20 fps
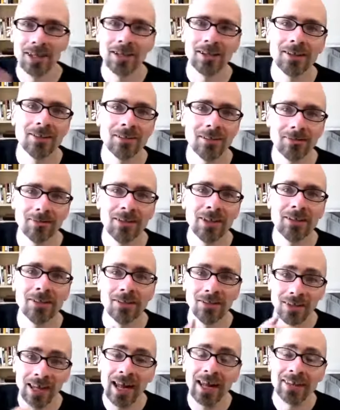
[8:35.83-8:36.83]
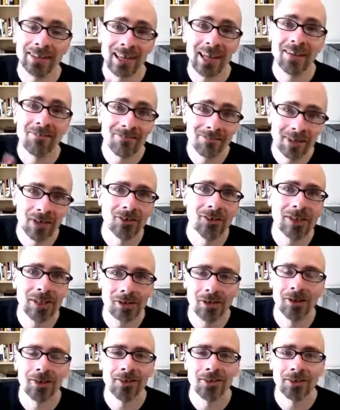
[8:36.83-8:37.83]
getting their visas at that very
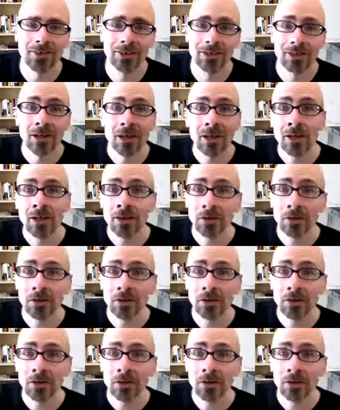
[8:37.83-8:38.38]
consulate